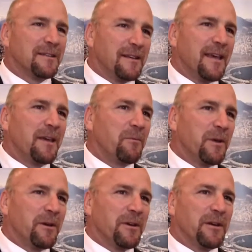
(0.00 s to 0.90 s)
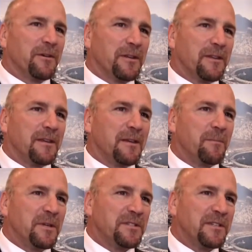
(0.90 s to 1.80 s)
Today we are here at
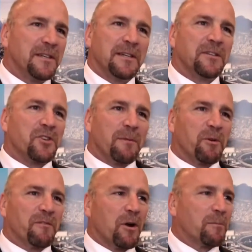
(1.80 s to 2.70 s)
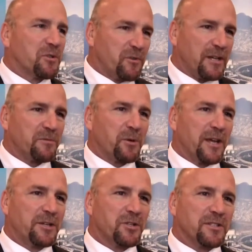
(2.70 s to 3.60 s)
the BC Chamber of Commerce
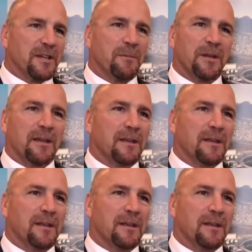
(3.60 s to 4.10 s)
Transportation Summit.